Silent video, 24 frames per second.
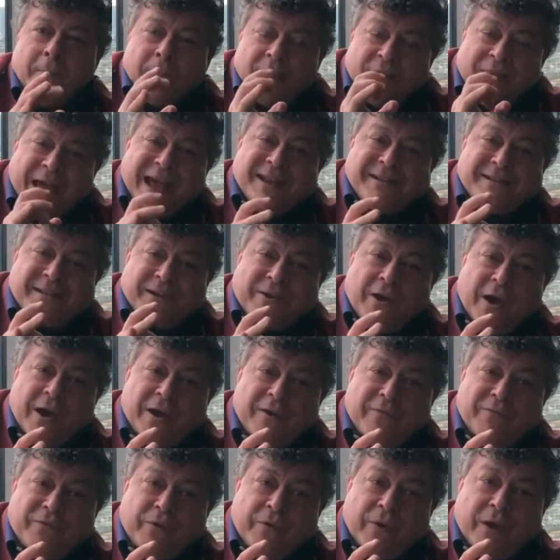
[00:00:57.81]
But that's the kind
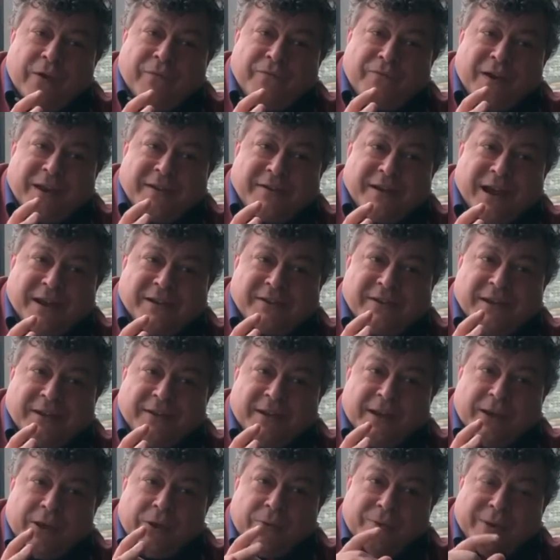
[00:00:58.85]
of, you know, fantastic
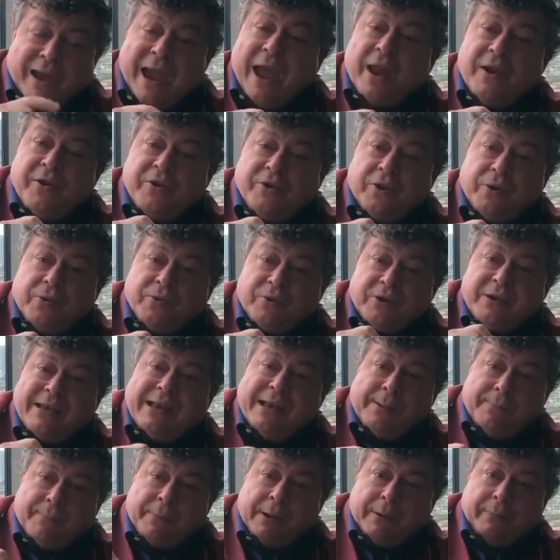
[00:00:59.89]
thing you can do to
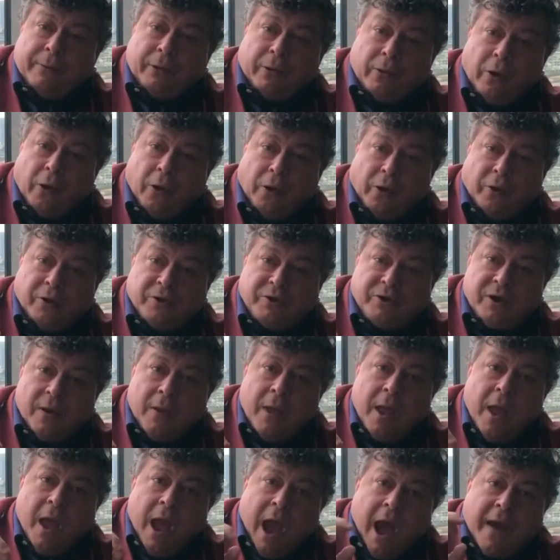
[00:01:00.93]
keep people hooked.
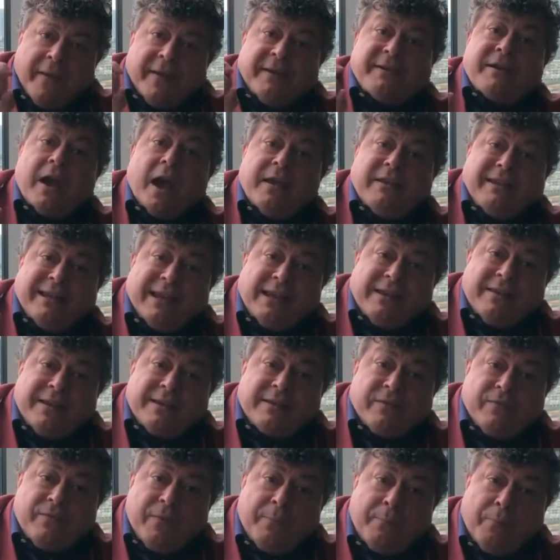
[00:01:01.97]
And it's, I think
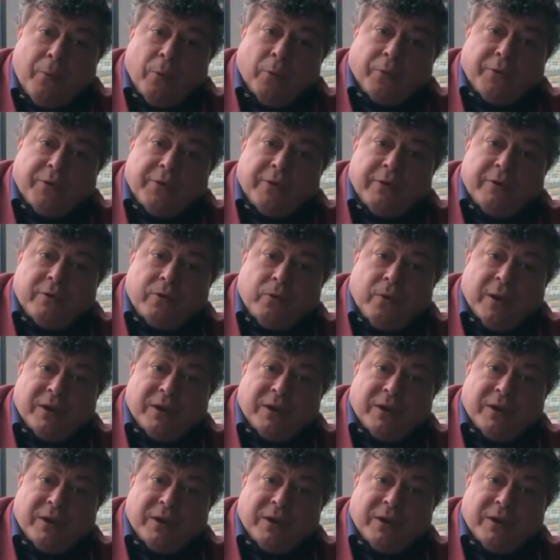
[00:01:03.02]
there's an important